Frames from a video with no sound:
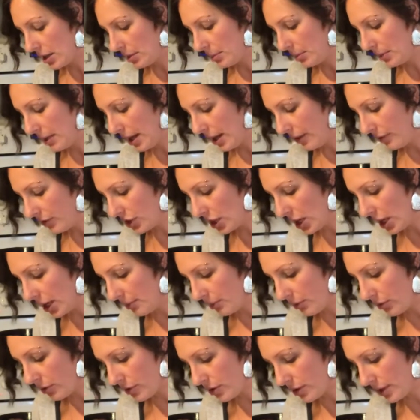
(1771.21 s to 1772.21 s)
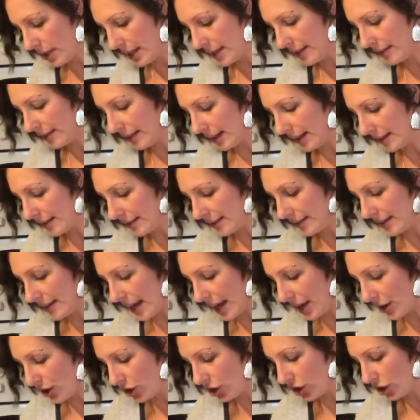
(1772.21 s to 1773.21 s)
You have time for the insides to
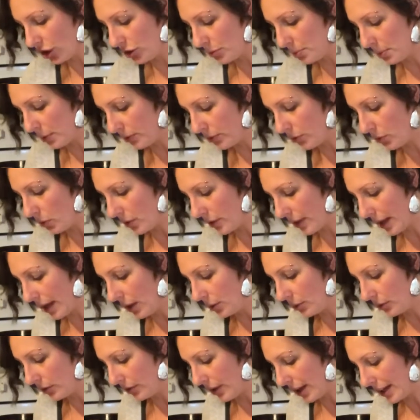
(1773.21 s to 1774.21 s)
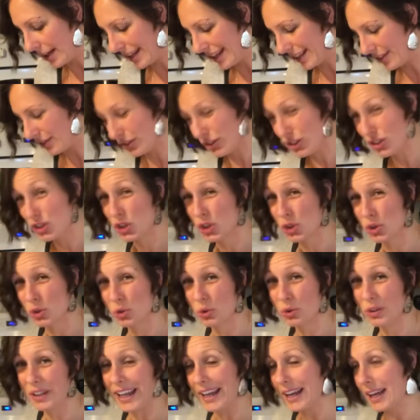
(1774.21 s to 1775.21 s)
get cooked before the outside gets
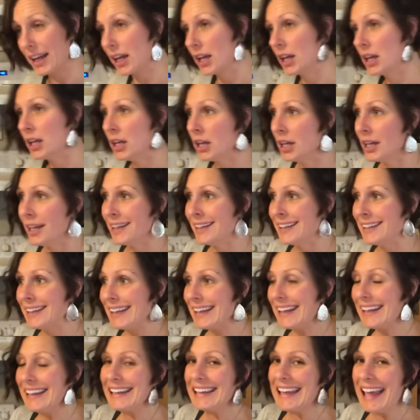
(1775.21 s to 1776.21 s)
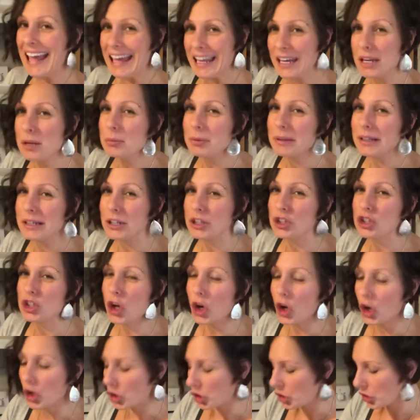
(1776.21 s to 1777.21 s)
too inedibly
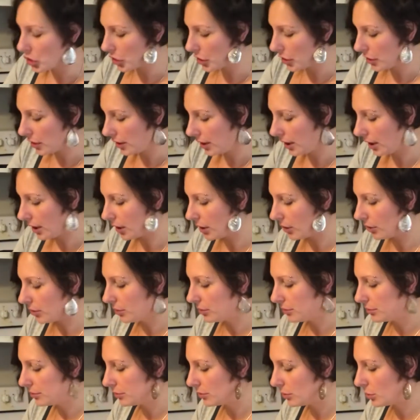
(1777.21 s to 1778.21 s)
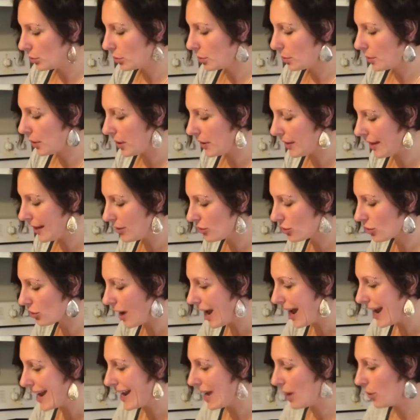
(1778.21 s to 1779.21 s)
charred, you know, or where they
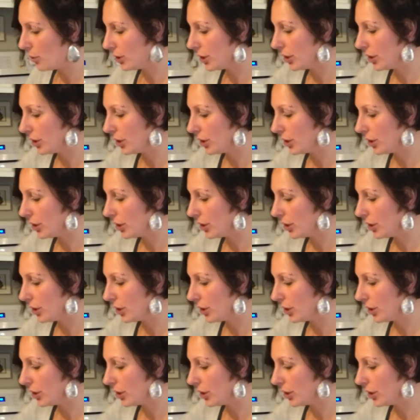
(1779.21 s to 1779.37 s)
dry out.